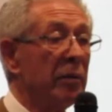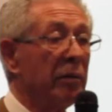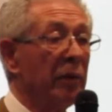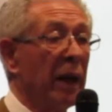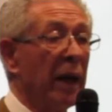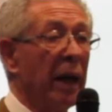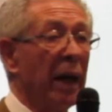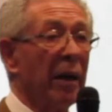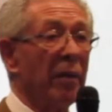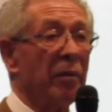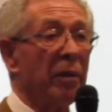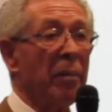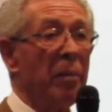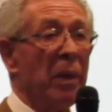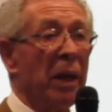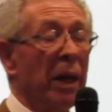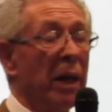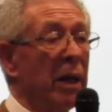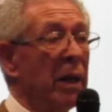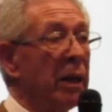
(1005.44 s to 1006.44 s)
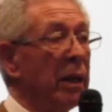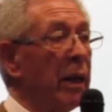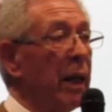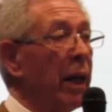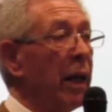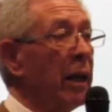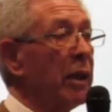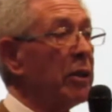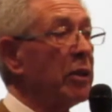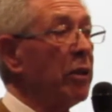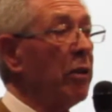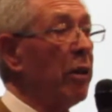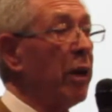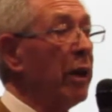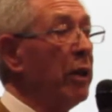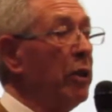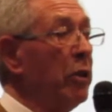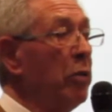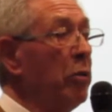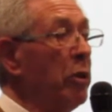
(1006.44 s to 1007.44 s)
Five.
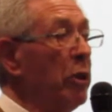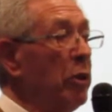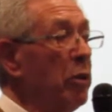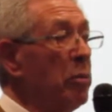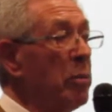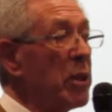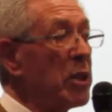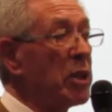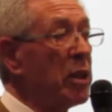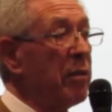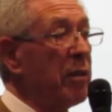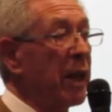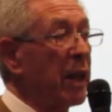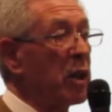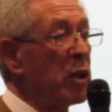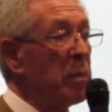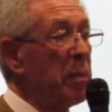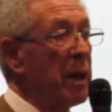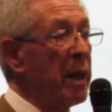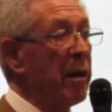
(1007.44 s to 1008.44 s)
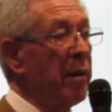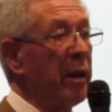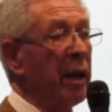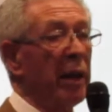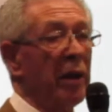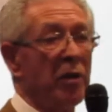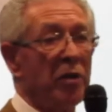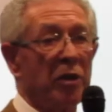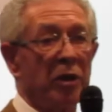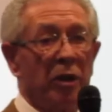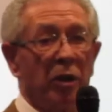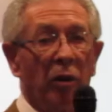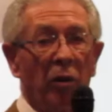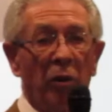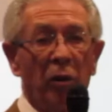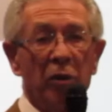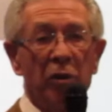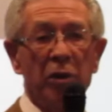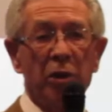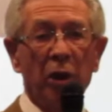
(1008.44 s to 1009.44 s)
So you, you must have experienced
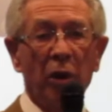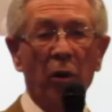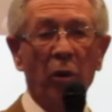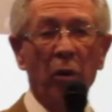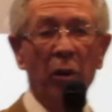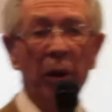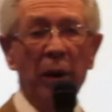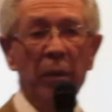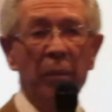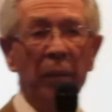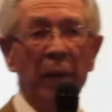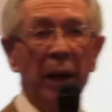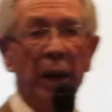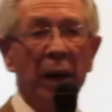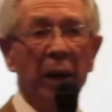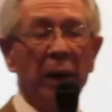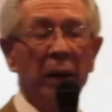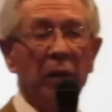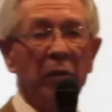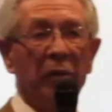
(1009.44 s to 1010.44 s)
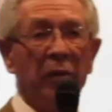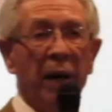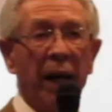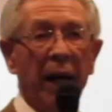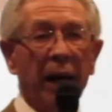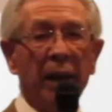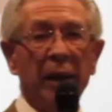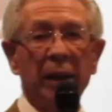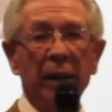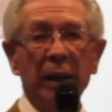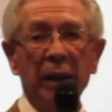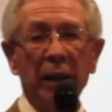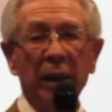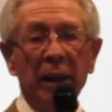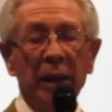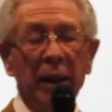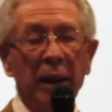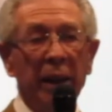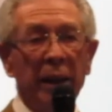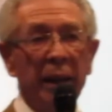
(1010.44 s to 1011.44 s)
also the fact
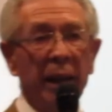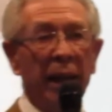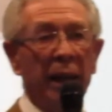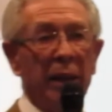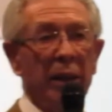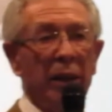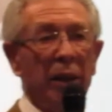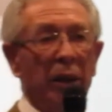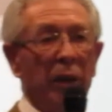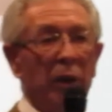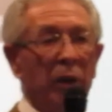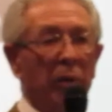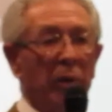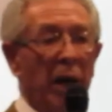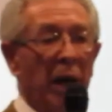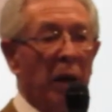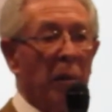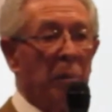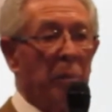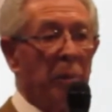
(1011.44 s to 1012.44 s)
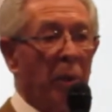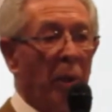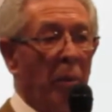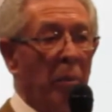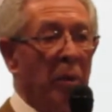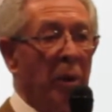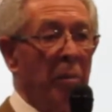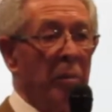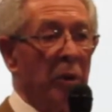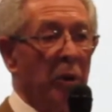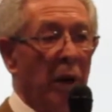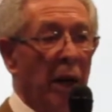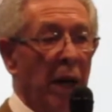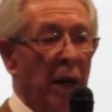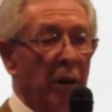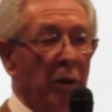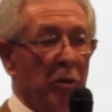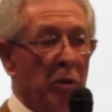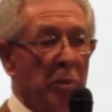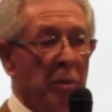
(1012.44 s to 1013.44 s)
that you had a problem, you,
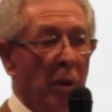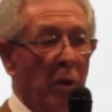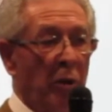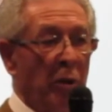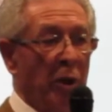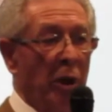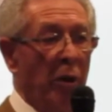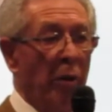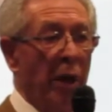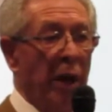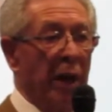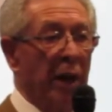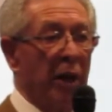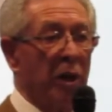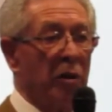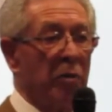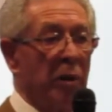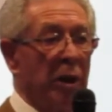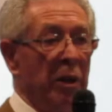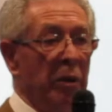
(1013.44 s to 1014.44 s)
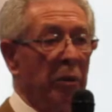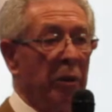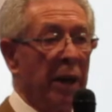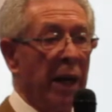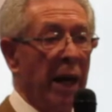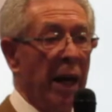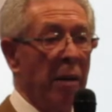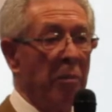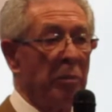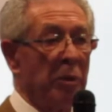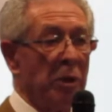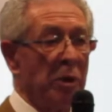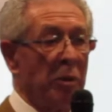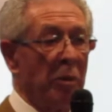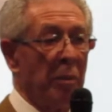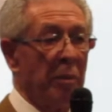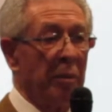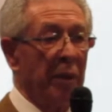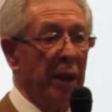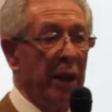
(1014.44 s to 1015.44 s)
had, you spoke no English when you came,
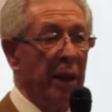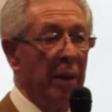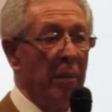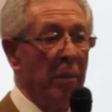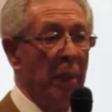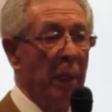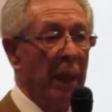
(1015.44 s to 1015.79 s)
presumably,